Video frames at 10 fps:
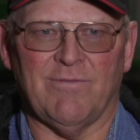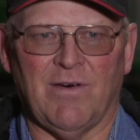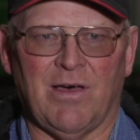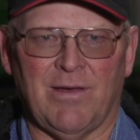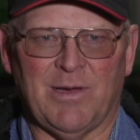the
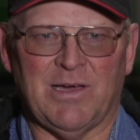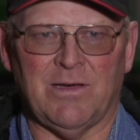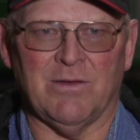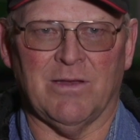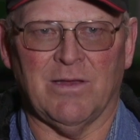vom
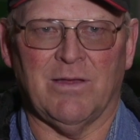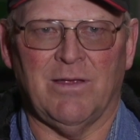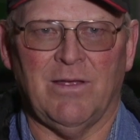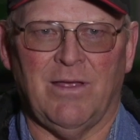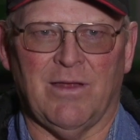out
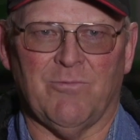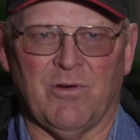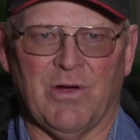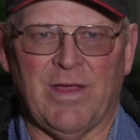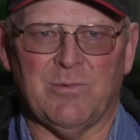and we
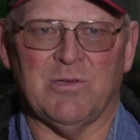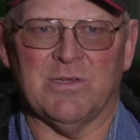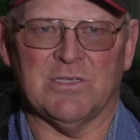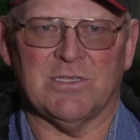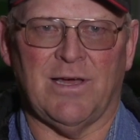were able
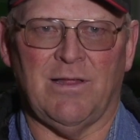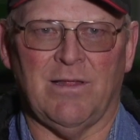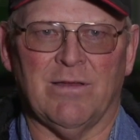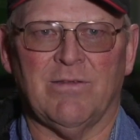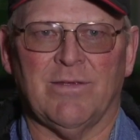to sell
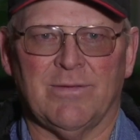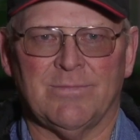it,